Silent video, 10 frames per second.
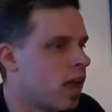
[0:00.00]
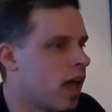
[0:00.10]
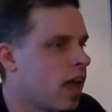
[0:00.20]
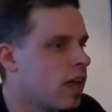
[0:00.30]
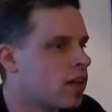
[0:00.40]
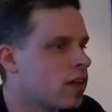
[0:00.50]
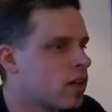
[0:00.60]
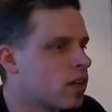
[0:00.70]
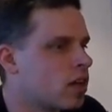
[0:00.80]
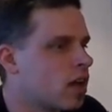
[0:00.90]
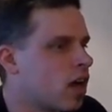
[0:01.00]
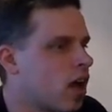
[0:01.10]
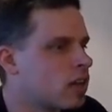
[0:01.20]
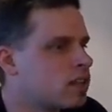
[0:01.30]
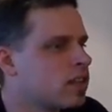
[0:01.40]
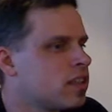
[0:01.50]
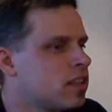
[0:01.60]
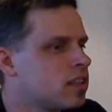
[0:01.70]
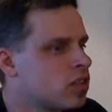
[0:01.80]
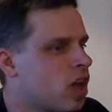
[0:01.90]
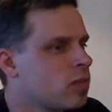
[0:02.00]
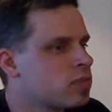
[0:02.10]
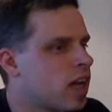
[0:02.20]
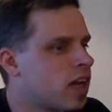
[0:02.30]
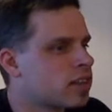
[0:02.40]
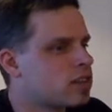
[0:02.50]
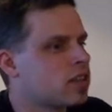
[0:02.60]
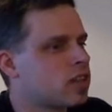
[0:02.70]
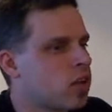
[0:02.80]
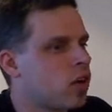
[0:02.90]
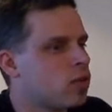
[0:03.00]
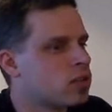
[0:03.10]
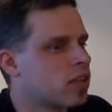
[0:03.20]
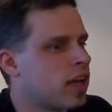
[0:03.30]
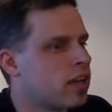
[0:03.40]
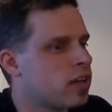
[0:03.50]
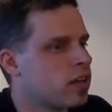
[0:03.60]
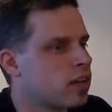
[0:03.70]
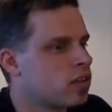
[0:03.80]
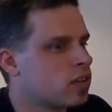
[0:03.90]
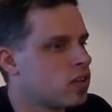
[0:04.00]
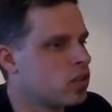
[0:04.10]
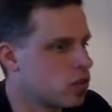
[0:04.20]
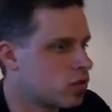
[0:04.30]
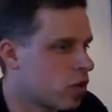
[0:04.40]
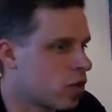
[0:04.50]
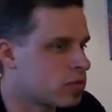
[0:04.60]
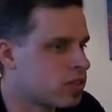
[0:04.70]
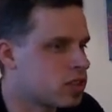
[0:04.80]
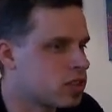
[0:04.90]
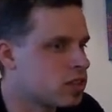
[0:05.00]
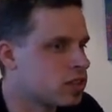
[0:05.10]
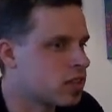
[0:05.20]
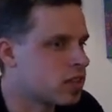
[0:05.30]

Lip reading: And ideally, types are actually closed under useful operations.